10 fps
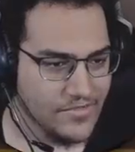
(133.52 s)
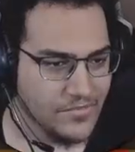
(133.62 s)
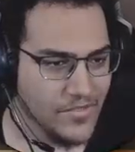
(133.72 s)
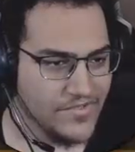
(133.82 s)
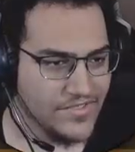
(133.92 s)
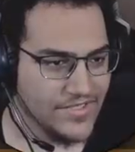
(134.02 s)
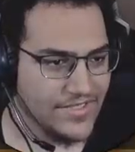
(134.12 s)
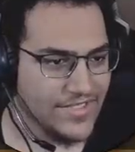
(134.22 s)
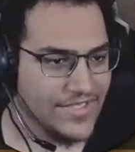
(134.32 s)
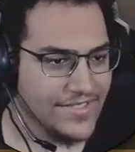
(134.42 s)

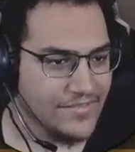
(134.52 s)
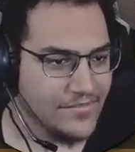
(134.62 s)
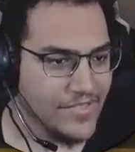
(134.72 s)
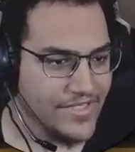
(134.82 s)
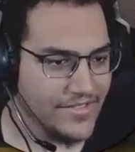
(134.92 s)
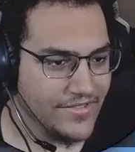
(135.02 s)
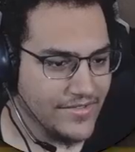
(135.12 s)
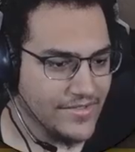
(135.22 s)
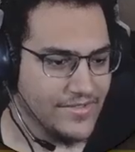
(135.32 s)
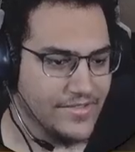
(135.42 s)
Multi-cut. Get in there.
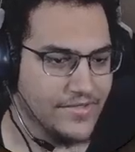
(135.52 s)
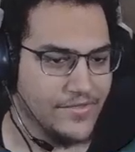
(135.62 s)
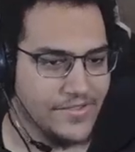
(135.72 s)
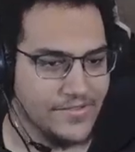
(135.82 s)
And there we go.